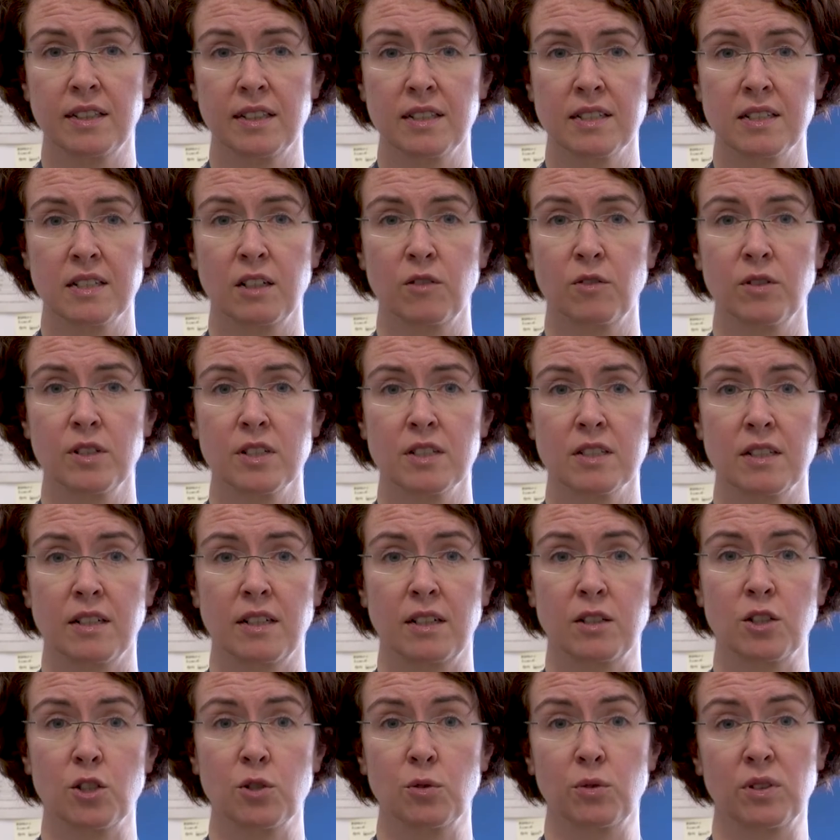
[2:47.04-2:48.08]
this service
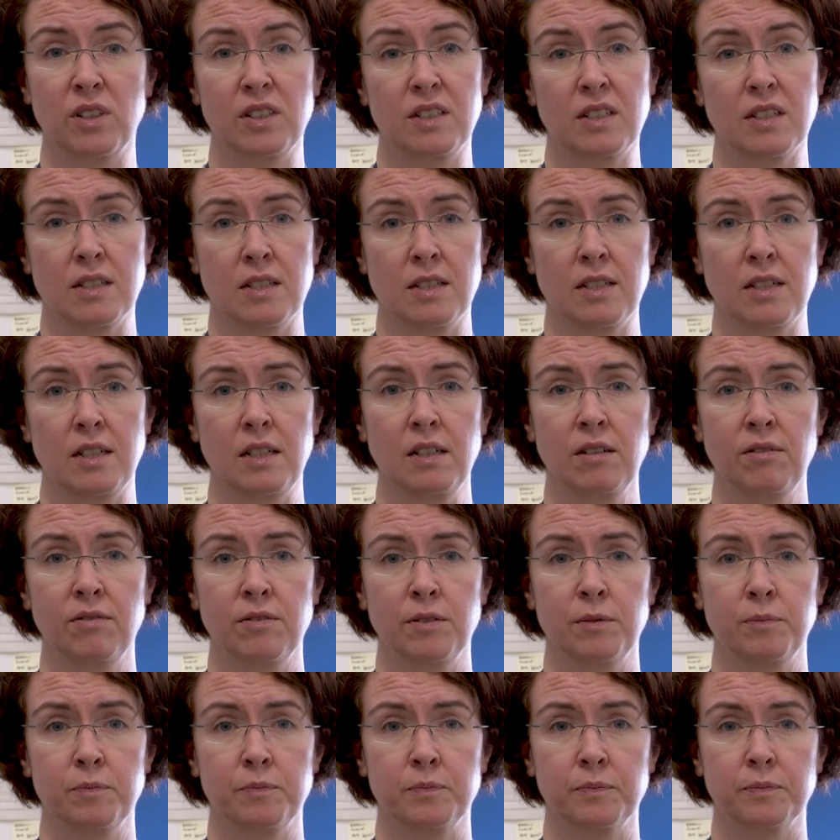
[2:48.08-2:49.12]
and shown that it's
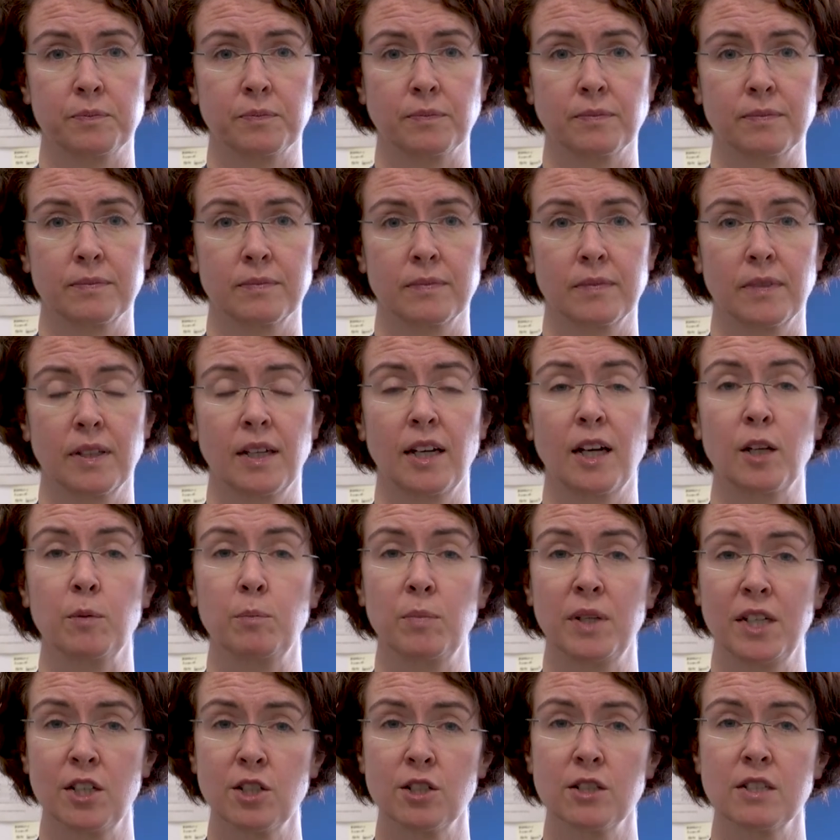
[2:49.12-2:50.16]
safe,
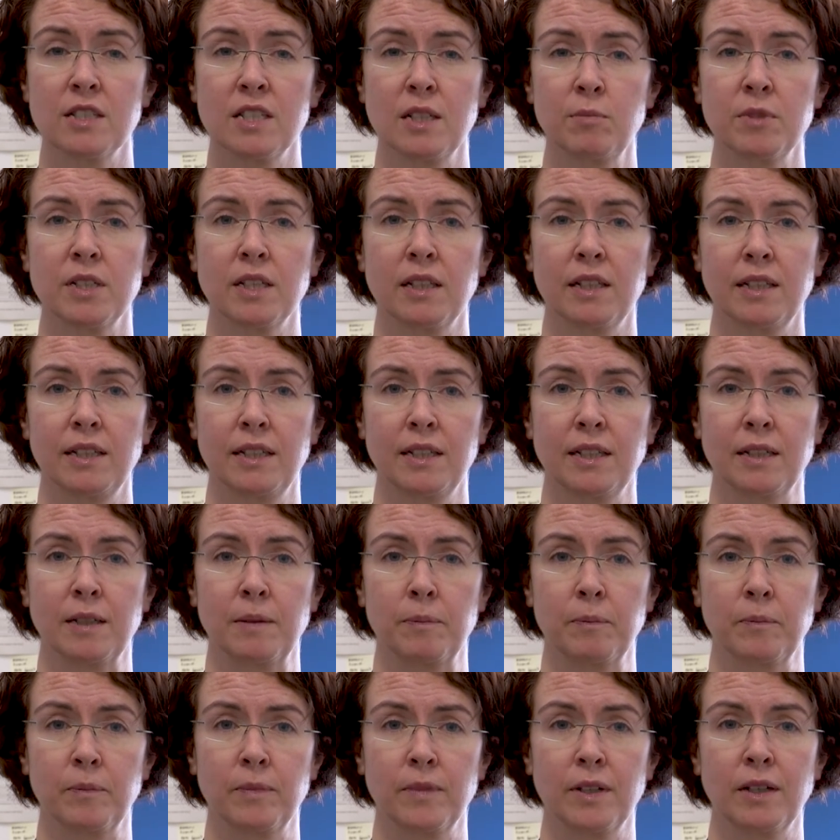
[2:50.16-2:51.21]
and patients seem to like it.